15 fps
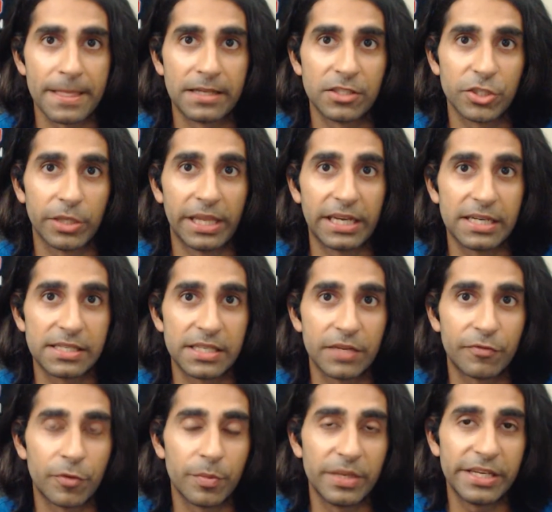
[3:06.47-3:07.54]
So like I
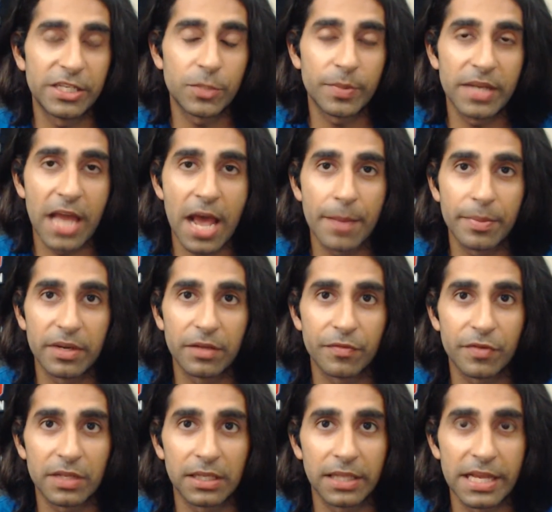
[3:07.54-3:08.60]
said, for me, it's been happening
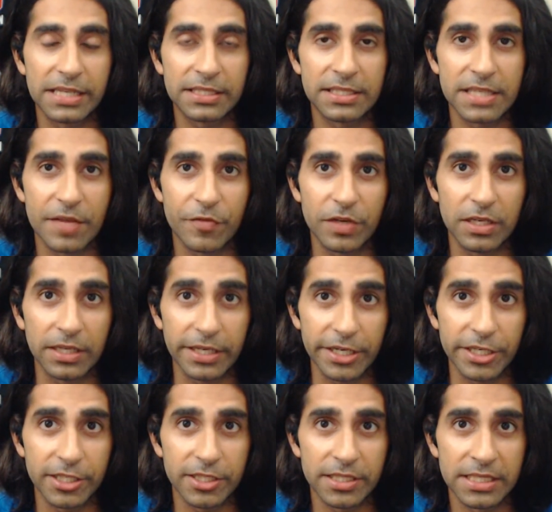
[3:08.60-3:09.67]
for the last 7
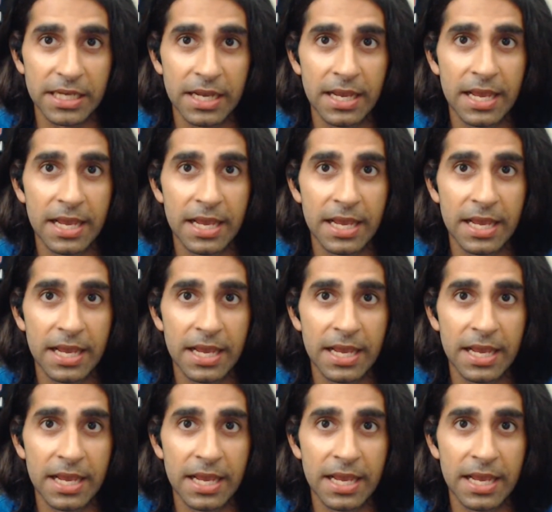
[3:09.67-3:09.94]
years.